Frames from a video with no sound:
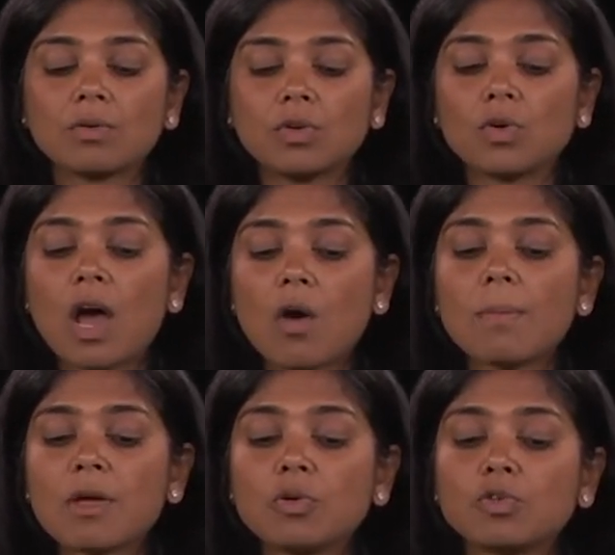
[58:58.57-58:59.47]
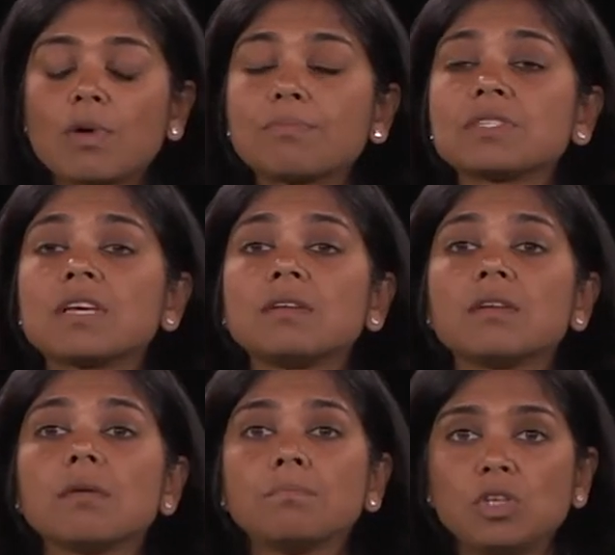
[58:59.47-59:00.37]
you know, how am I going to represent
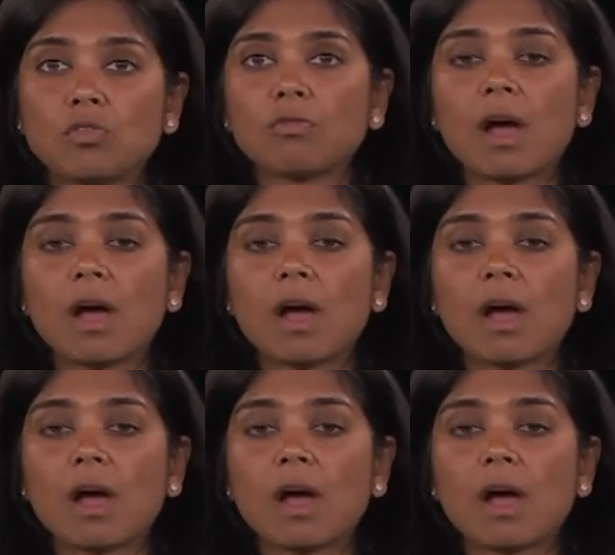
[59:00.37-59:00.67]
P of